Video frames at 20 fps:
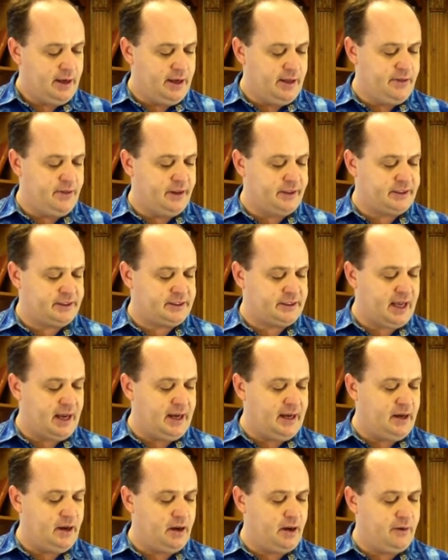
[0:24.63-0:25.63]
in the
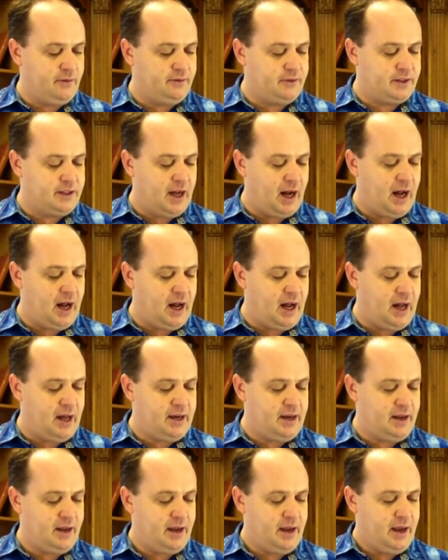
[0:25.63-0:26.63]
sight of
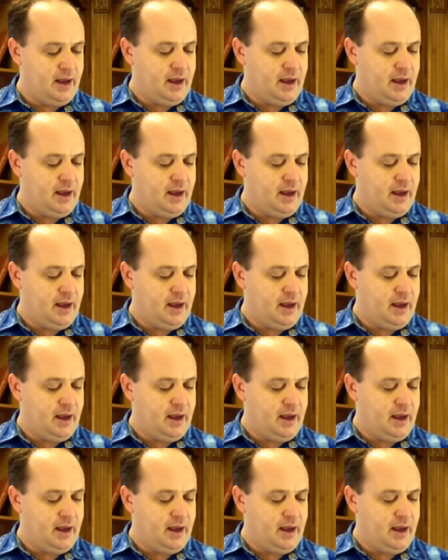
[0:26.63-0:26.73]
God